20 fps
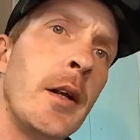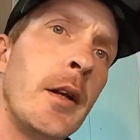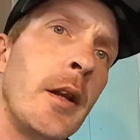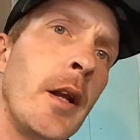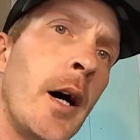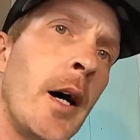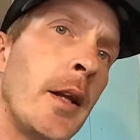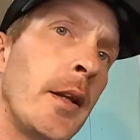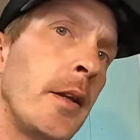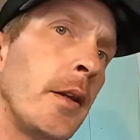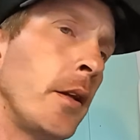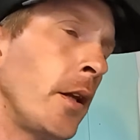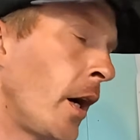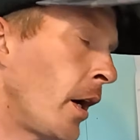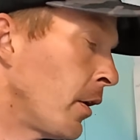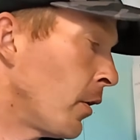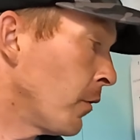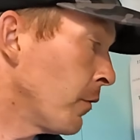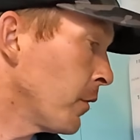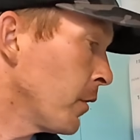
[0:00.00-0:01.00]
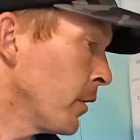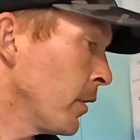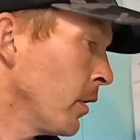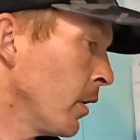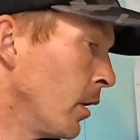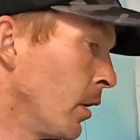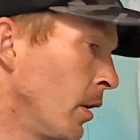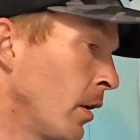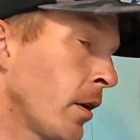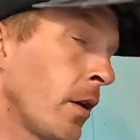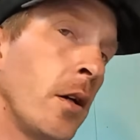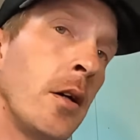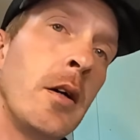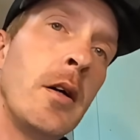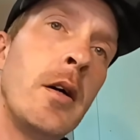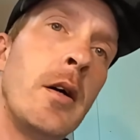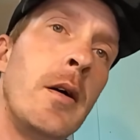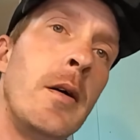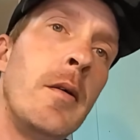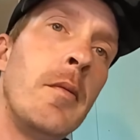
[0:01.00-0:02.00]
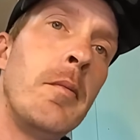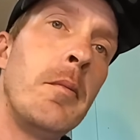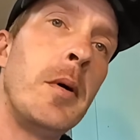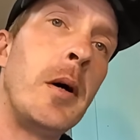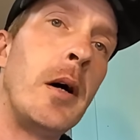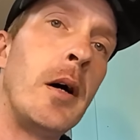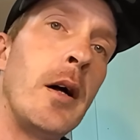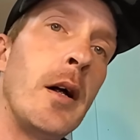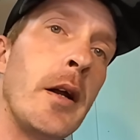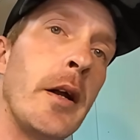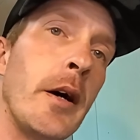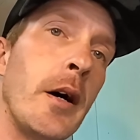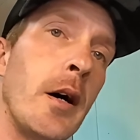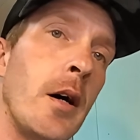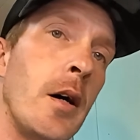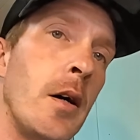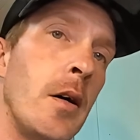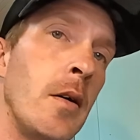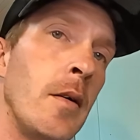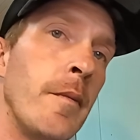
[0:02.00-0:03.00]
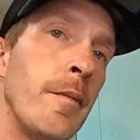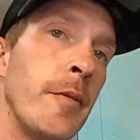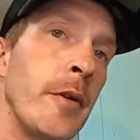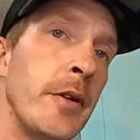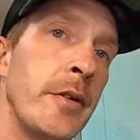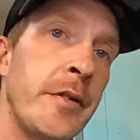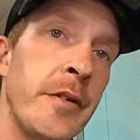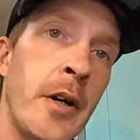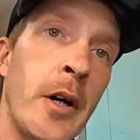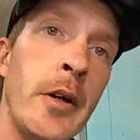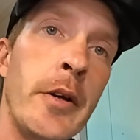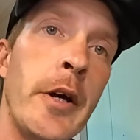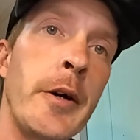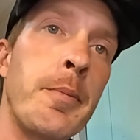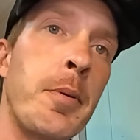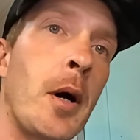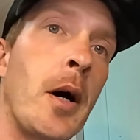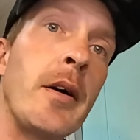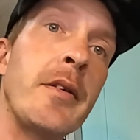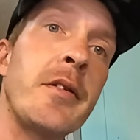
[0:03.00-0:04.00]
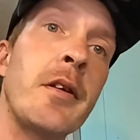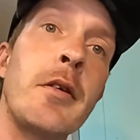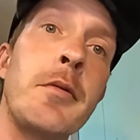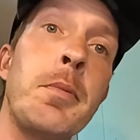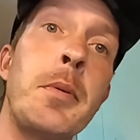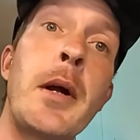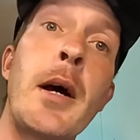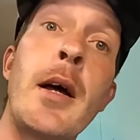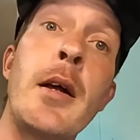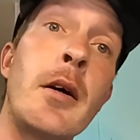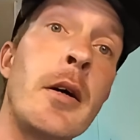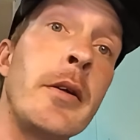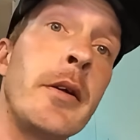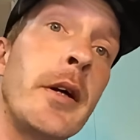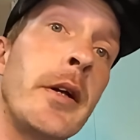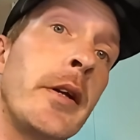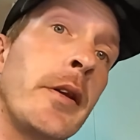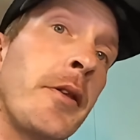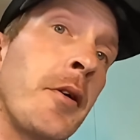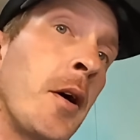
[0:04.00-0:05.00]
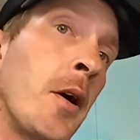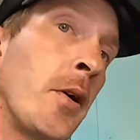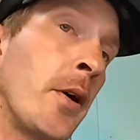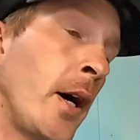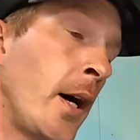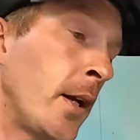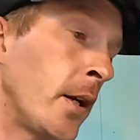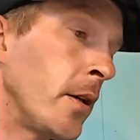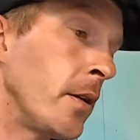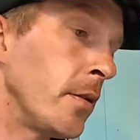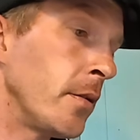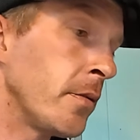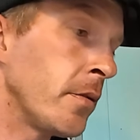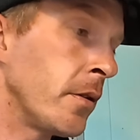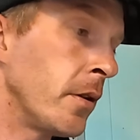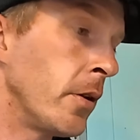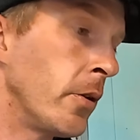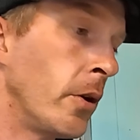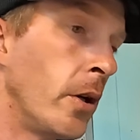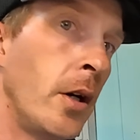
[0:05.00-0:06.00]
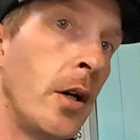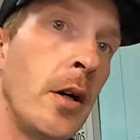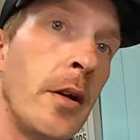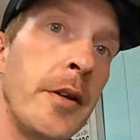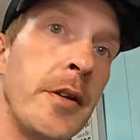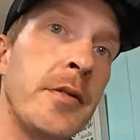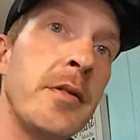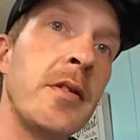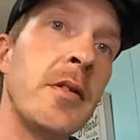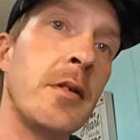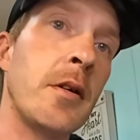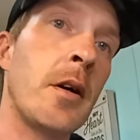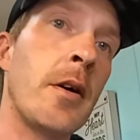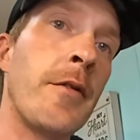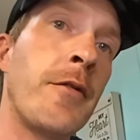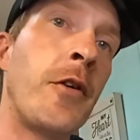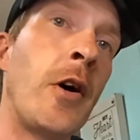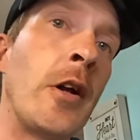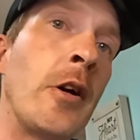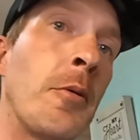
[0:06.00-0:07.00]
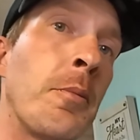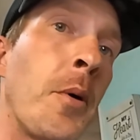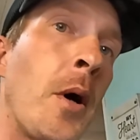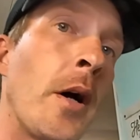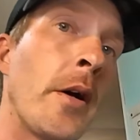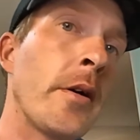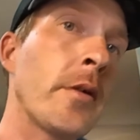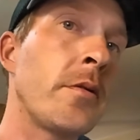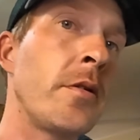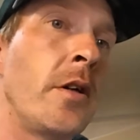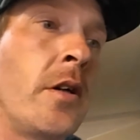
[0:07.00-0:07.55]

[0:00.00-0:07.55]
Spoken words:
not overly long, but it's an all-day process, but I had all day to throw at it. So this is our final product